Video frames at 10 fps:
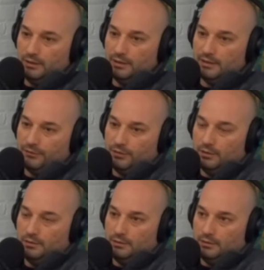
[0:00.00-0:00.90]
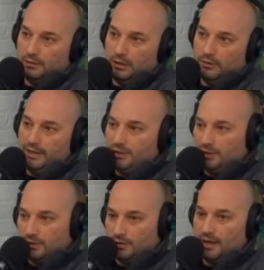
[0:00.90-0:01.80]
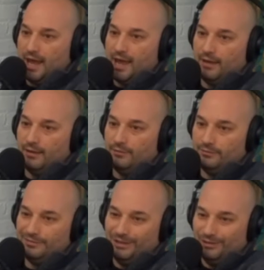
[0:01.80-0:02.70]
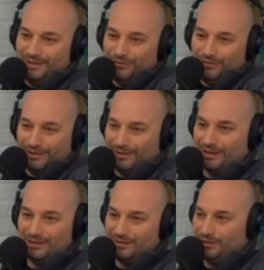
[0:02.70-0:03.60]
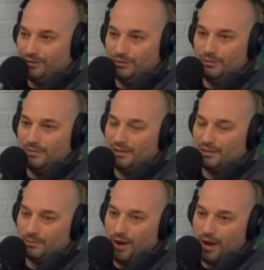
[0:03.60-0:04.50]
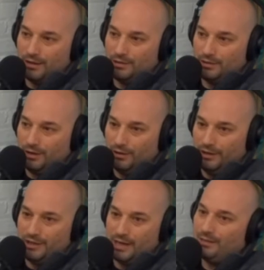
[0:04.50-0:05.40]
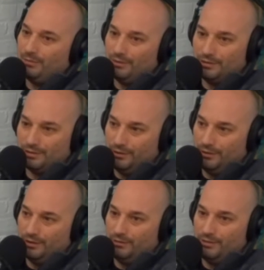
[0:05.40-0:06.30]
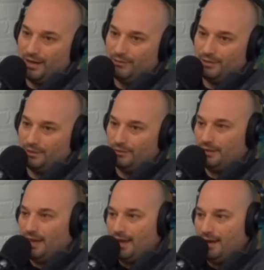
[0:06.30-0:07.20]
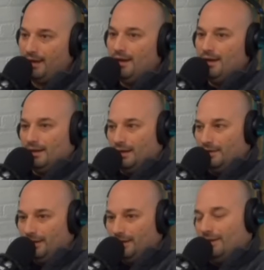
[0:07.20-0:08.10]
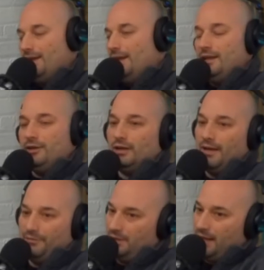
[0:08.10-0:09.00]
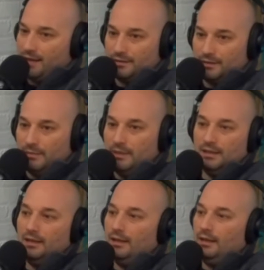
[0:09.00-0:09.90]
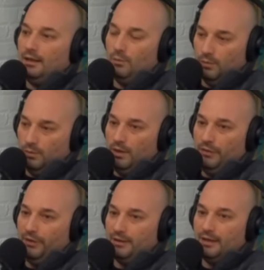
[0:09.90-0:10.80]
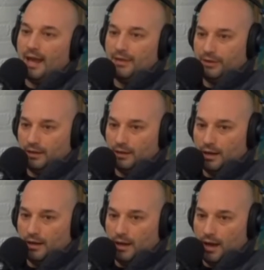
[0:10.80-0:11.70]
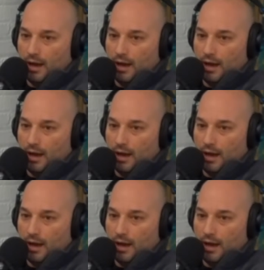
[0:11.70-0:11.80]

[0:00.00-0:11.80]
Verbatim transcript: different, the different, you know, niches are going to have you know different things to do. I mean, some products are ingestibles, so you're going to do that every single day, and then you know you're going to have to test. I mean, uh, one thing that I think